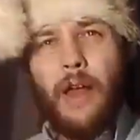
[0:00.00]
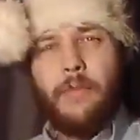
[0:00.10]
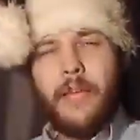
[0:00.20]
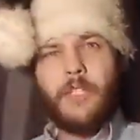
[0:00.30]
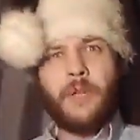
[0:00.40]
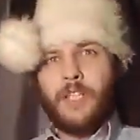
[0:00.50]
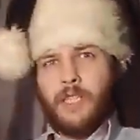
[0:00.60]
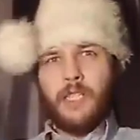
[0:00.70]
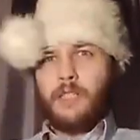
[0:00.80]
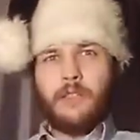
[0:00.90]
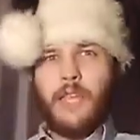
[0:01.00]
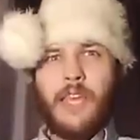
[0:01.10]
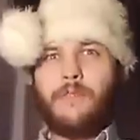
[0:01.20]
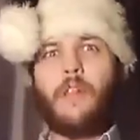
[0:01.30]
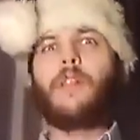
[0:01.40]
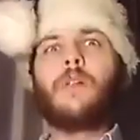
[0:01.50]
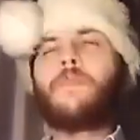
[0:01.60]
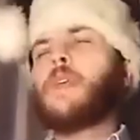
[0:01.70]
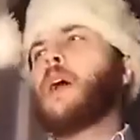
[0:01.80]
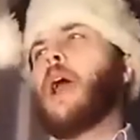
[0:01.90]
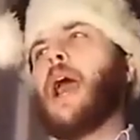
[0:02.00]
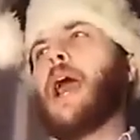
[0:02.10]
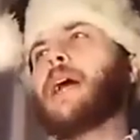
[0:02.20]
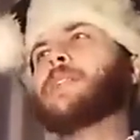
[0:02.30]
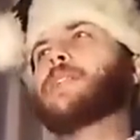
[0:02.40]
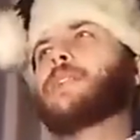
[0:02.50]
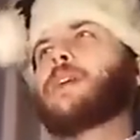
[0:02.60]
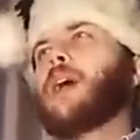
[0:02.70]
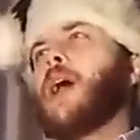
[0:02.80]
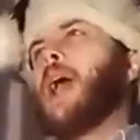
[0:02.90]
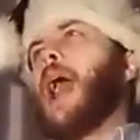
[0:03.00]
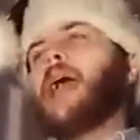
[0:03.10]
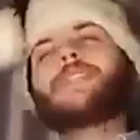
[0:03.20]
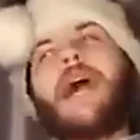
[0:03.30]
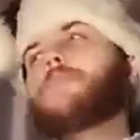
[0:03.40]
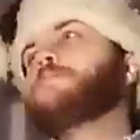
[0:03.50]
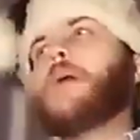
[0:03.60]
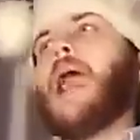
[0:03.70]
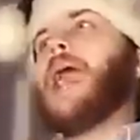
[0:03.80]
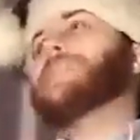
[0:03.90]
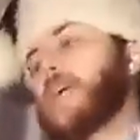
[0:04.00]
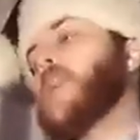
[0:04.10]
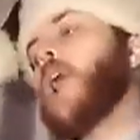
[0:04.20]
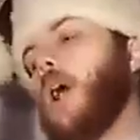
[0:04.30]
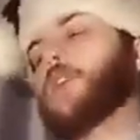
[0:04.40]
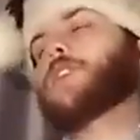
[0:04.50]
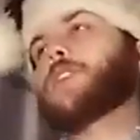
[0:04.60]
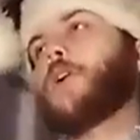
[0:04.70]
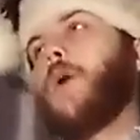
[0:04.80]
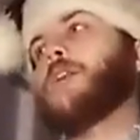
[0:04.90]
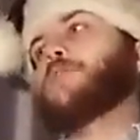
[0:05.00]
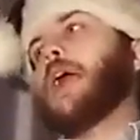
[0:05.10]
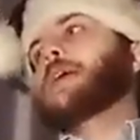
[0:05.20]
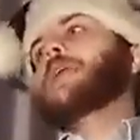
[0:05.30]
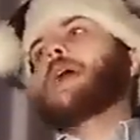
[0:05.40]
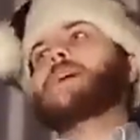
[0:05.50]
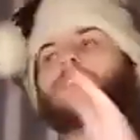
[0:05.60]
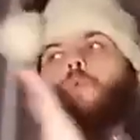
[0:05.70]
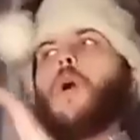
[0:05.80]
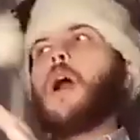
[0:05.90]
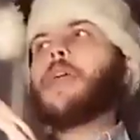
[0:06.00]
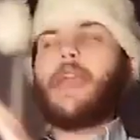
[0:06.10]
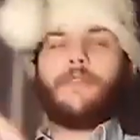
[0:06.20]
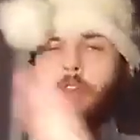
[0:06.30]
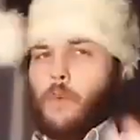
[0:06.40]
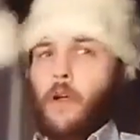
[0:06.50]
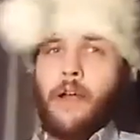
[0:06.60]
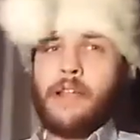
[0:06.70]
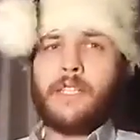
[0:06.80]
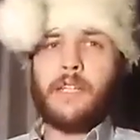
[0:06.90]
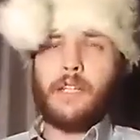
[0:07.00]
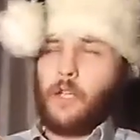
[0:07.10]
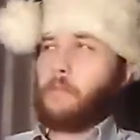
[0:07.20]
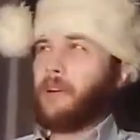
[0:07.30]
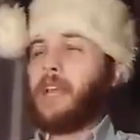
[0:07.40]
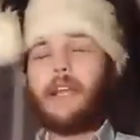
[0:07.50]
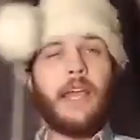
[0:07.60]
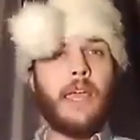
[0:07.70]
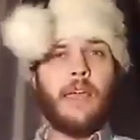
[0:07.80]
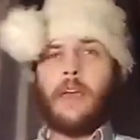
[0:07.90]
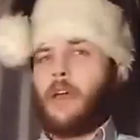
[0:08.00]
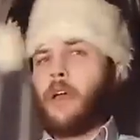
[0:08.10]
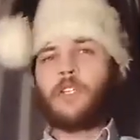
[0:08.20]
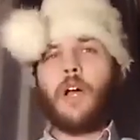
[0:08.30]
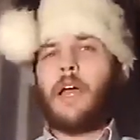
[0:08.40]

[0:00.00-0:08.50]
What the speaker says: enemies, which is evil. And I'm at a loss, quite frankly, as to why, if he were innocent completely, and